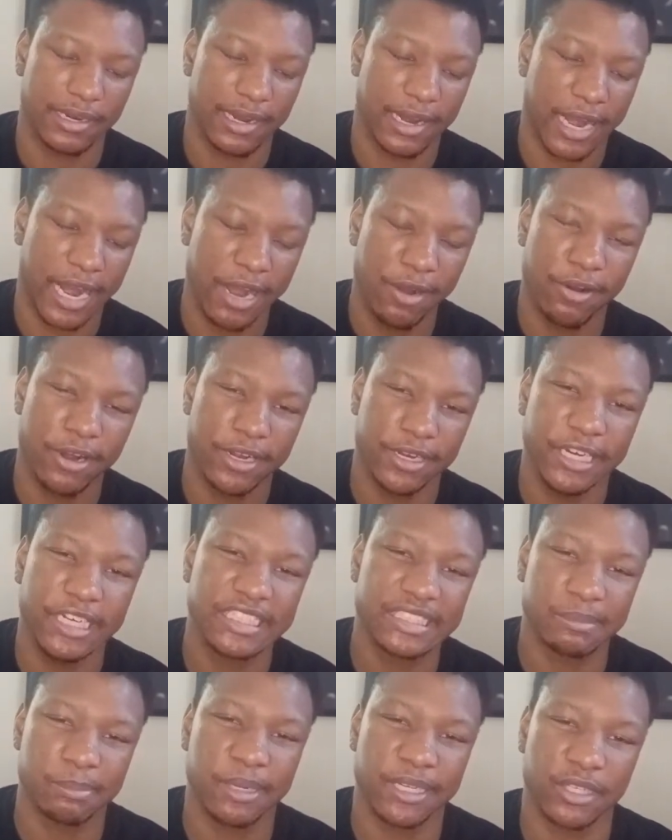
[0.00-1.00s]
Aaron
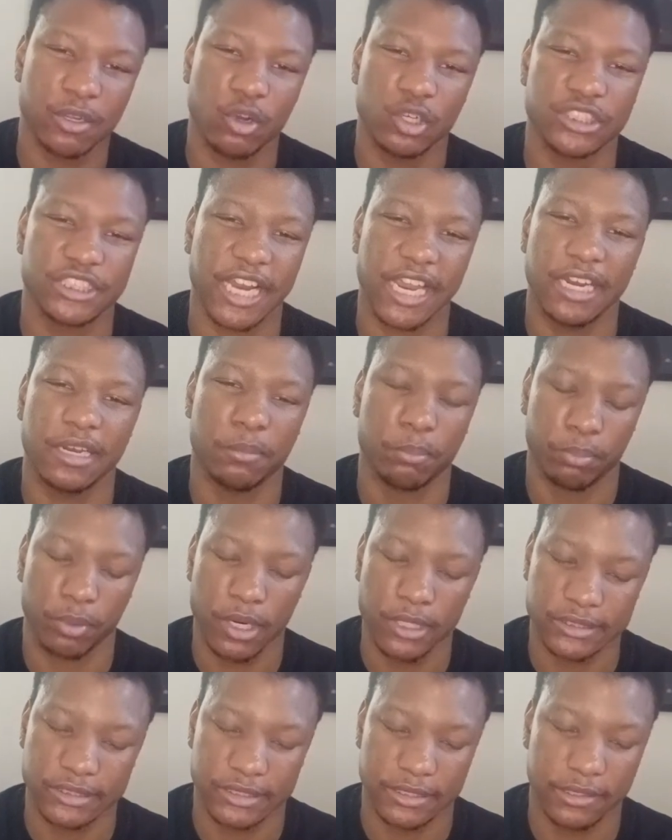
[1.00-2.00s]
Neesmith on Jalen
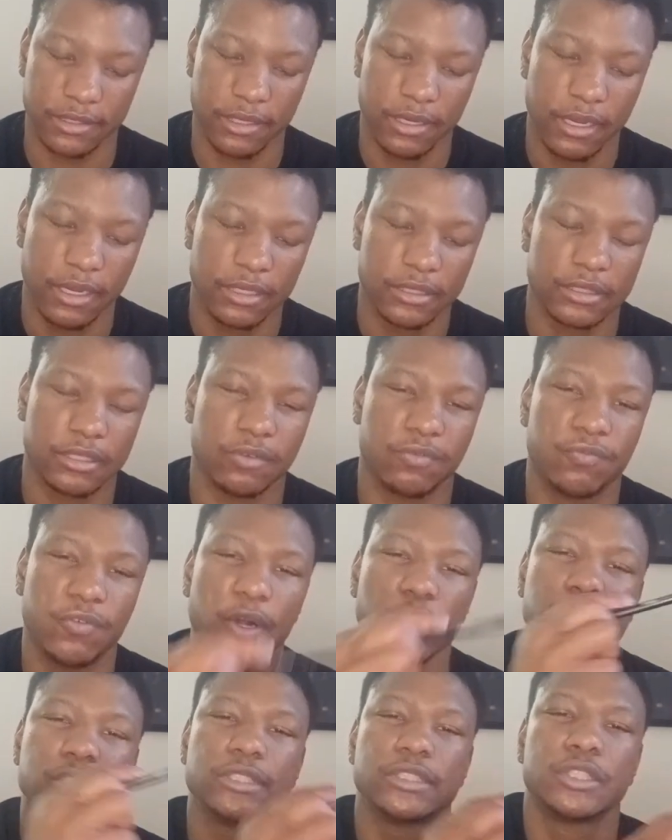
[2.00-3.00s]
Brunson. The
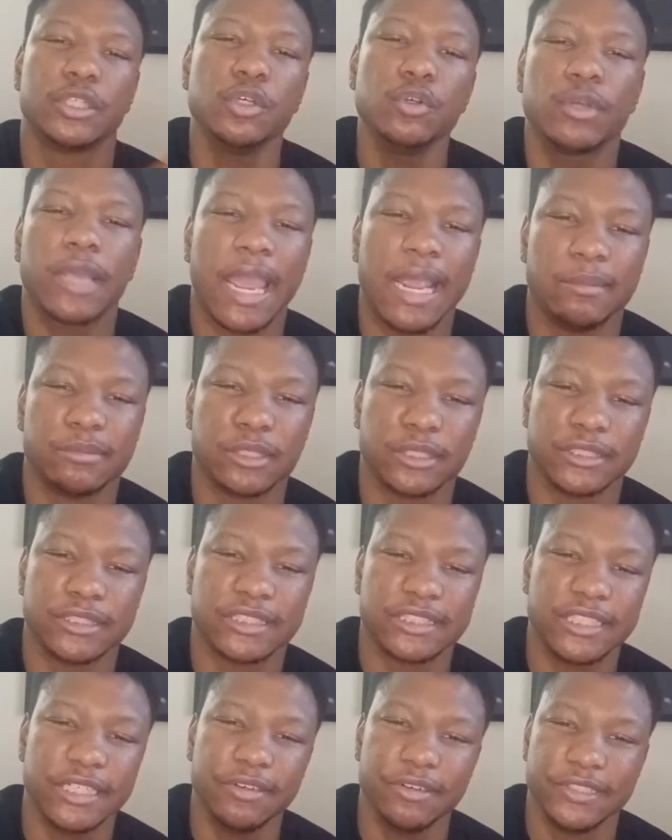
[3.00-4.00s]
first 2 games of the
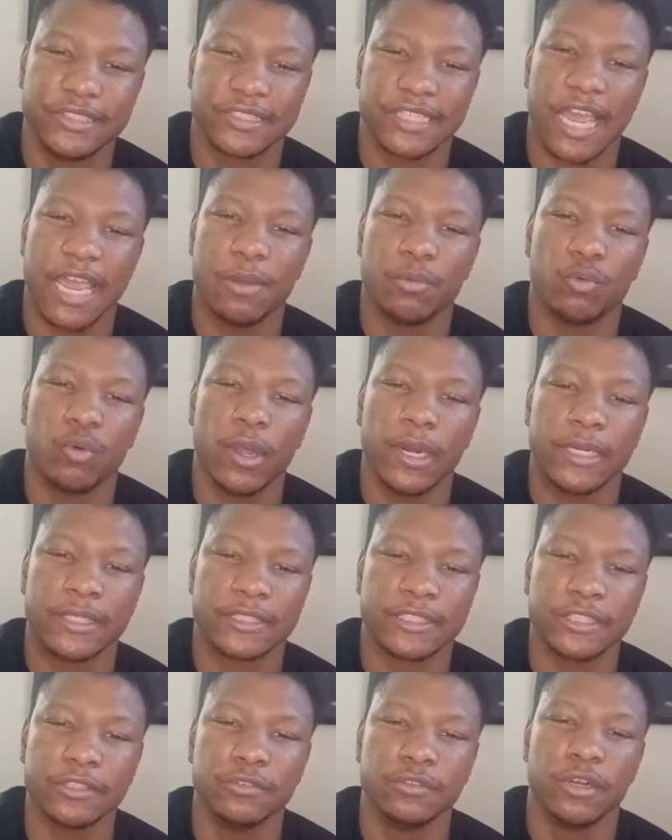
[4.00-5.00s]
series, game 1 and
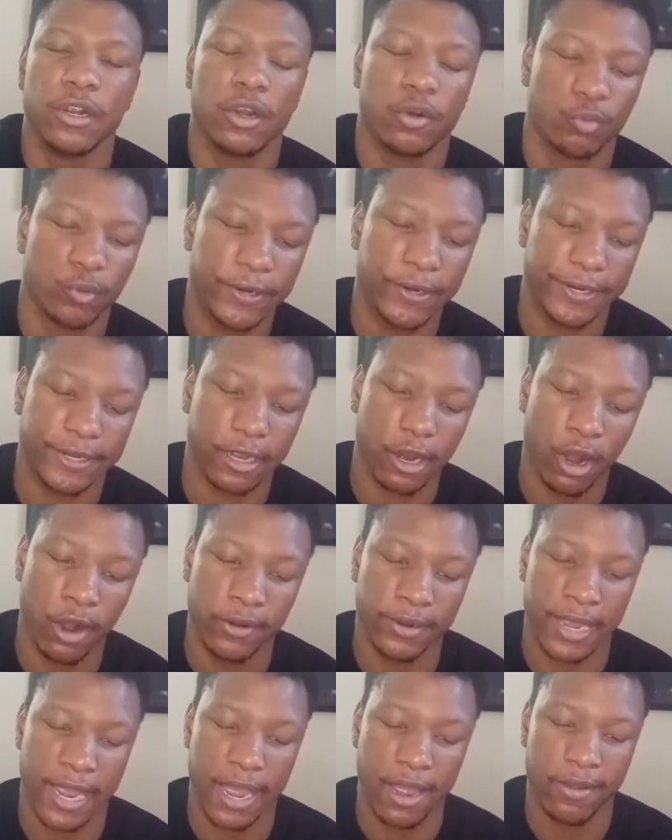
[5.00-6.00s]
2, Rick
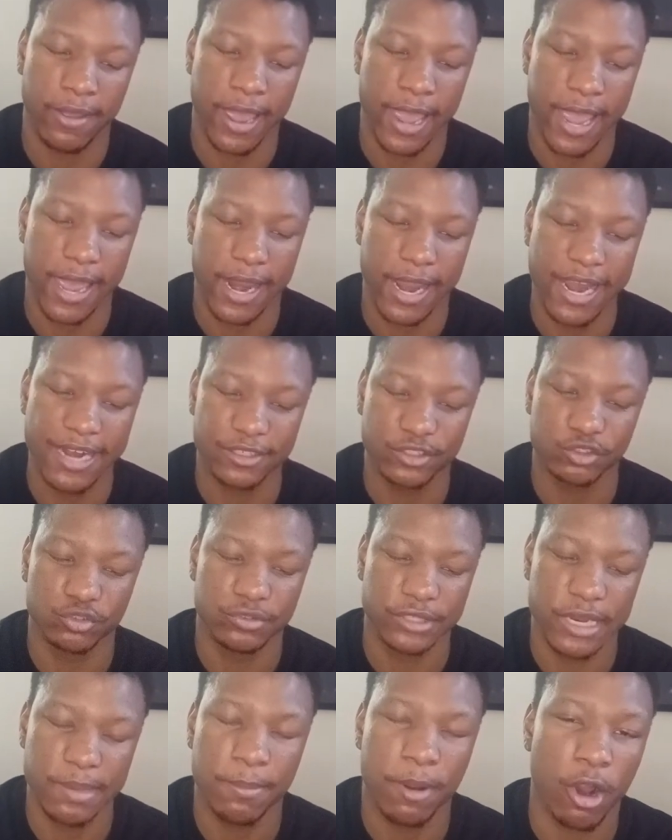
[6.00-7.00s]
Carlisle had Andrew
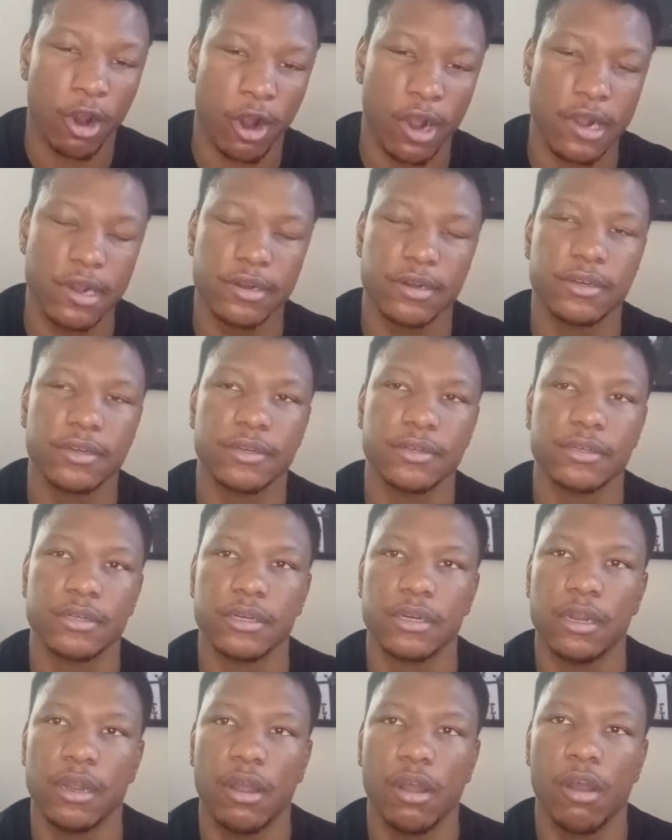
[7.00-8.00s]
Nembhard
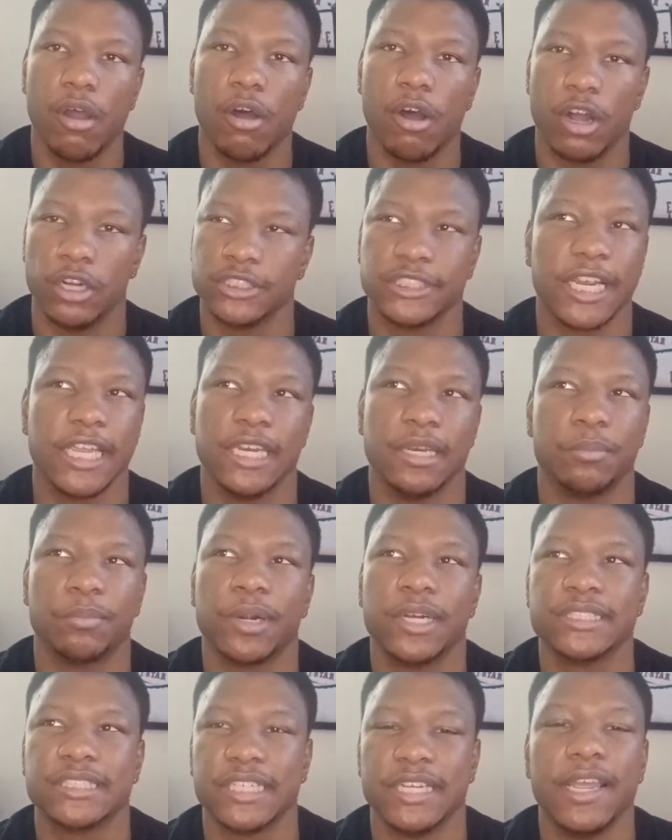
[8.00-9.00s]
on Jalen
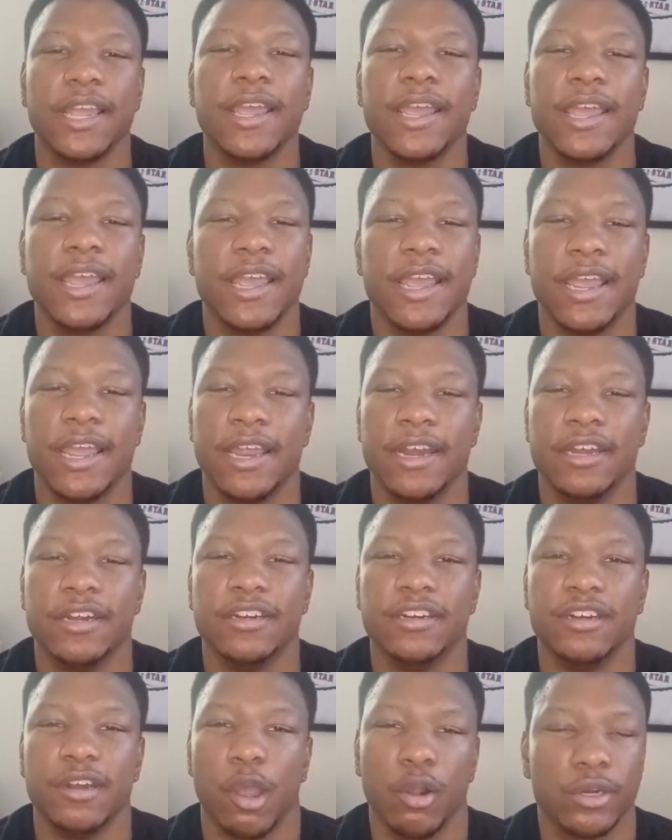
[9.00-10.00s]
Brunson. And
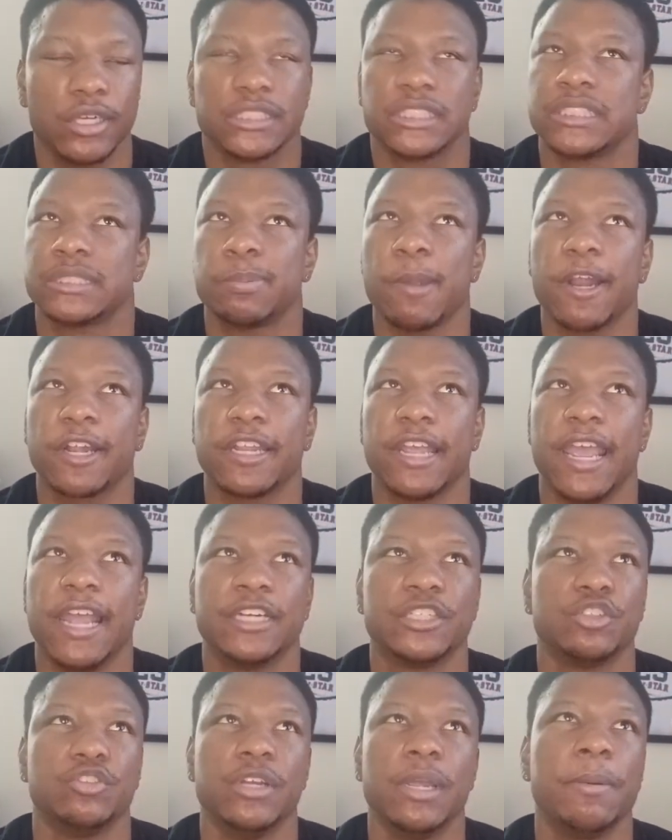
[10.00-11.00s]
no disrespect to
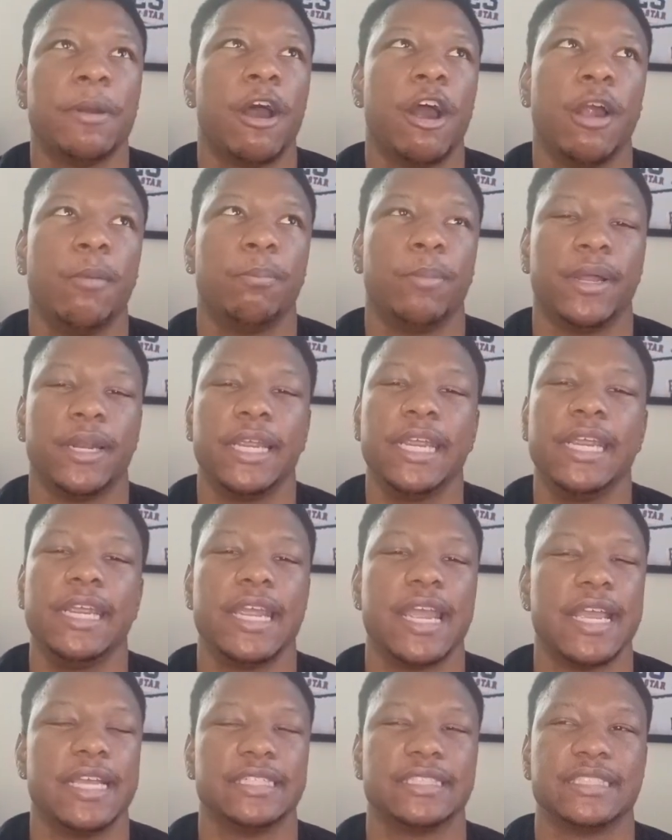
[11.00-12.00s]
Andrew Nembhard, but
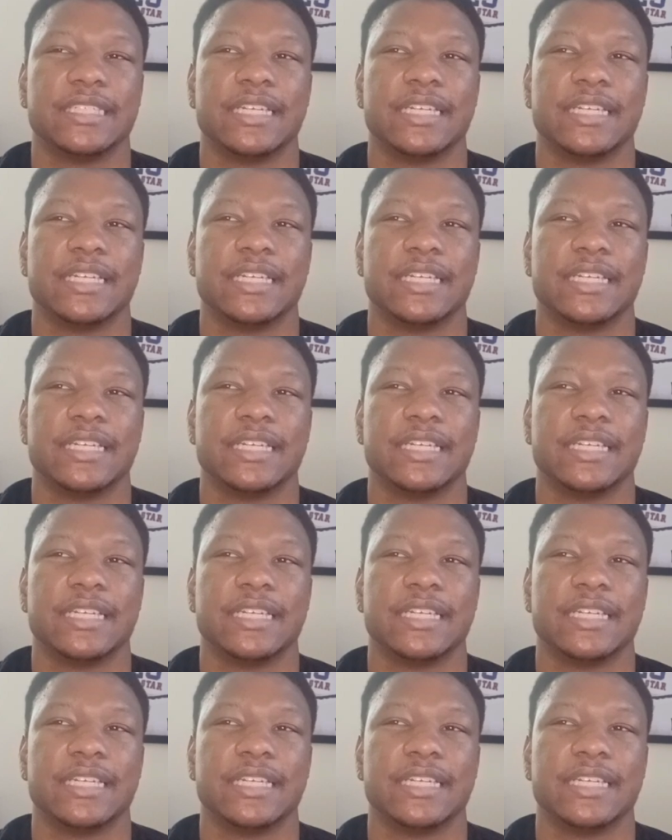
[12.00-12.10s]
he